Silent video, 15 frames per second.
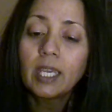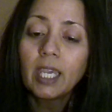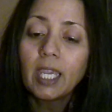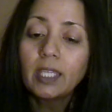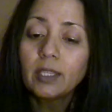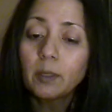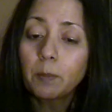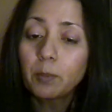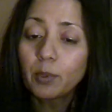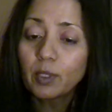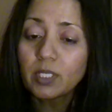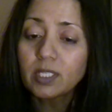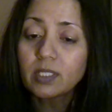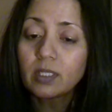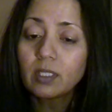in the
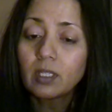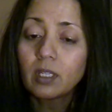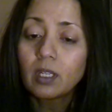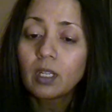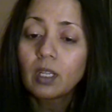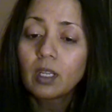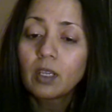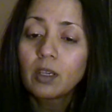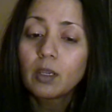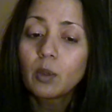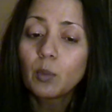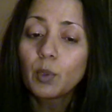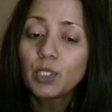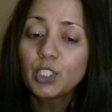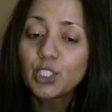prison
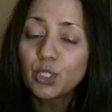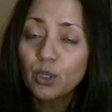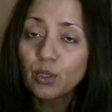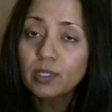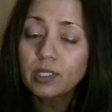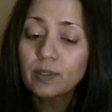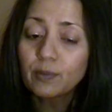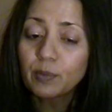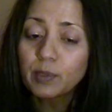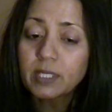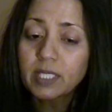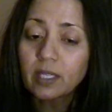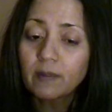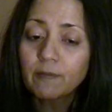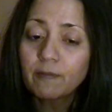where Joseph was
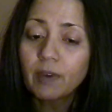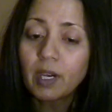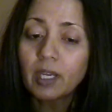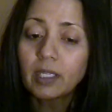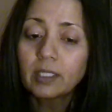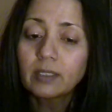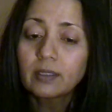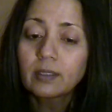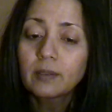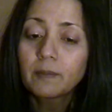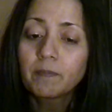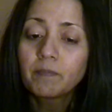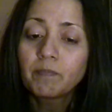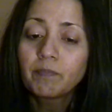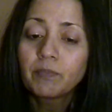confined.
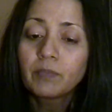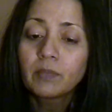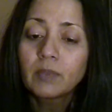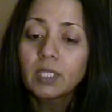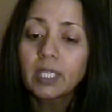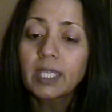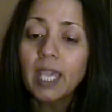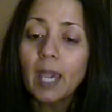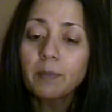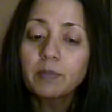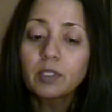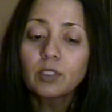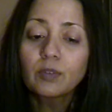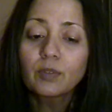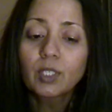The
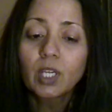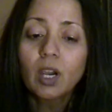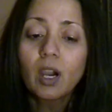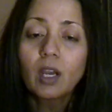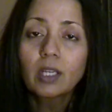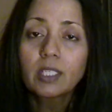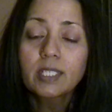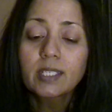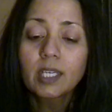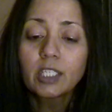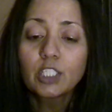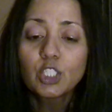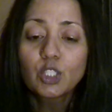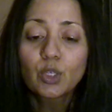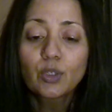captain of the guard
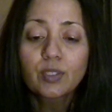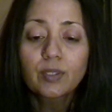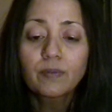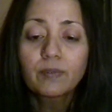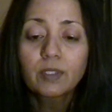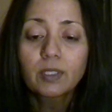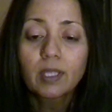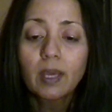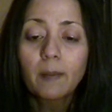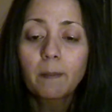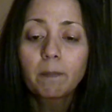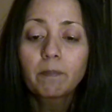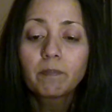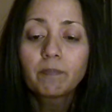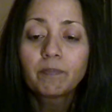assigned Joseph to them,
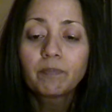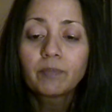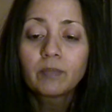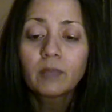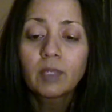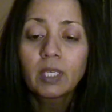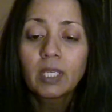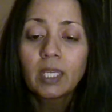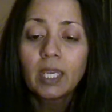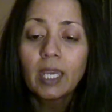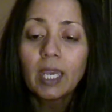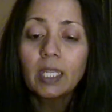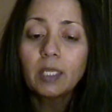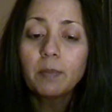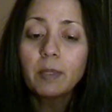
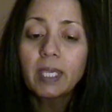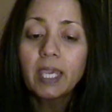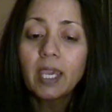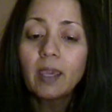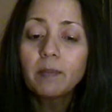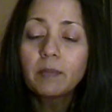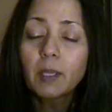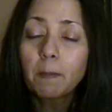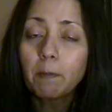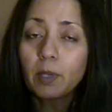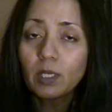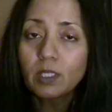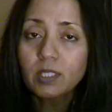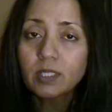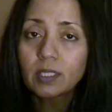and he became their
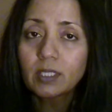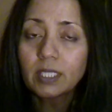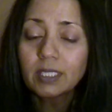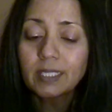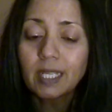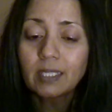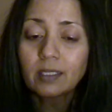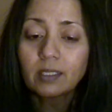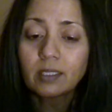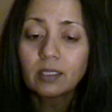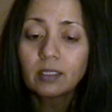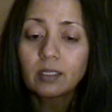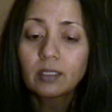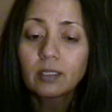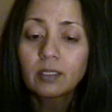personal attendant.